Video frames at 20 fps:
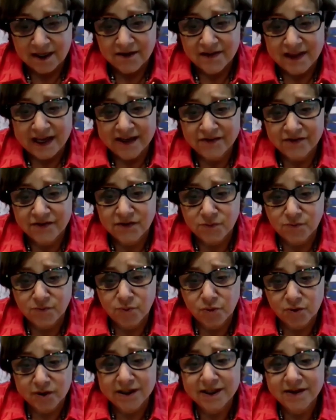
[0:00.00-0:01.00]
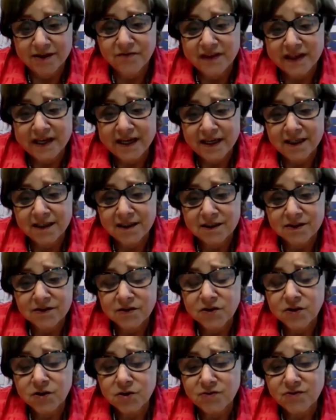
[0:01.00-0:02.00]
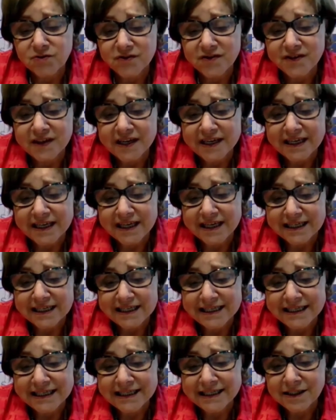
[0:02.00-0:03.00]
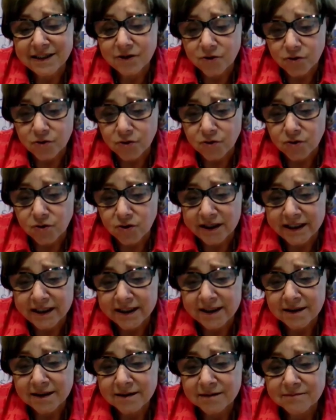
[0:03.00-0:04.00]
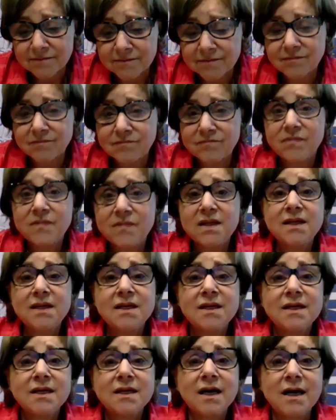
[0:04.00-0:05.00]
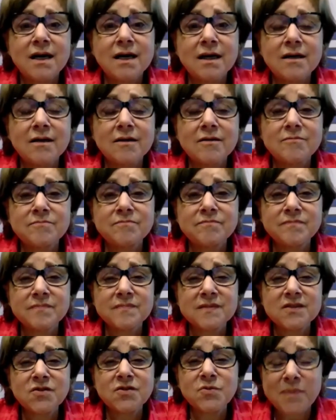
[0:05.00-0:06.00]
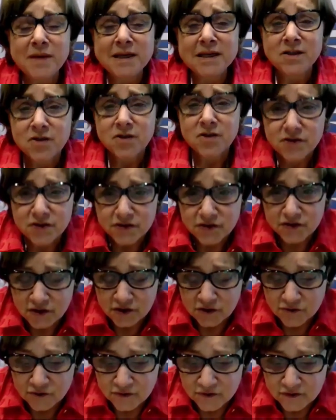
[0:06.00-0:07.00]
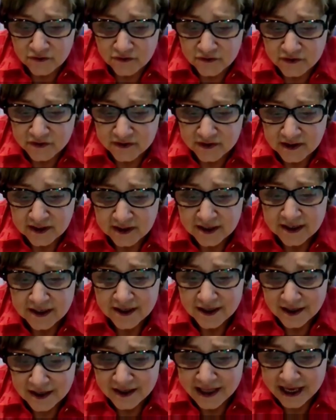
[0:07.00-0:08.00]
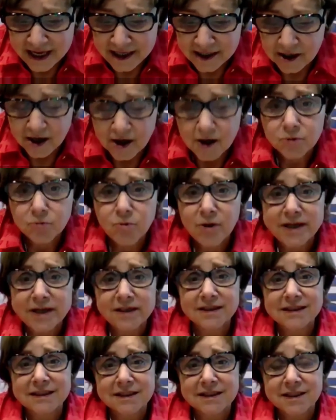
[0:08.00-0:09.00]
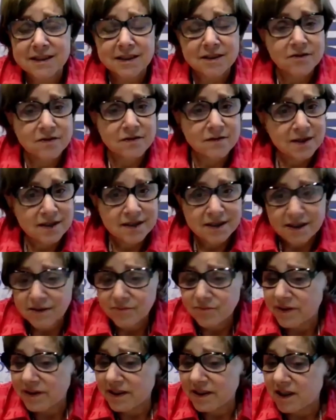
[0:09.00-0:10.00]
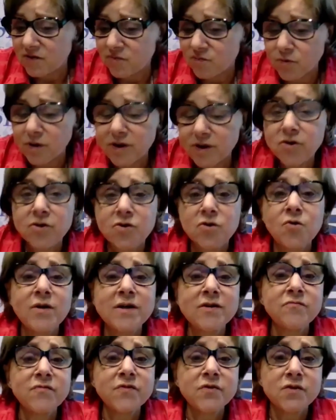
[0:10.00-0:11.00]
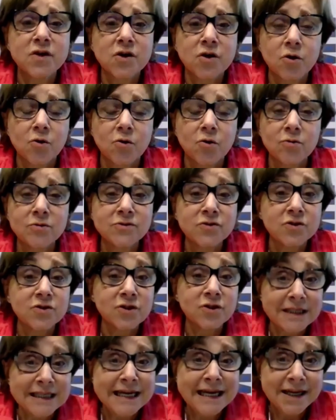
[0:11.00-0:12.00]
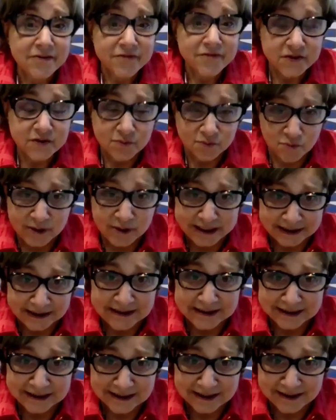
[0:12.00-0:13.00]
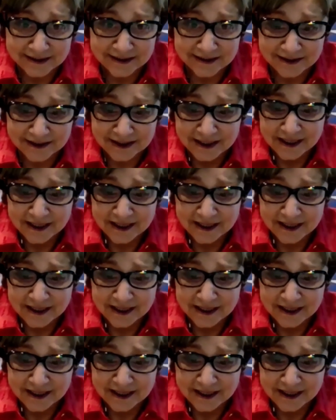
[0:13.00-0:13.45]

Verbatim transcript: That's important. And then students that get in early, um, speak to the students that are waitlisted. Believe when you're going for the gold, you're going to have some waitlists.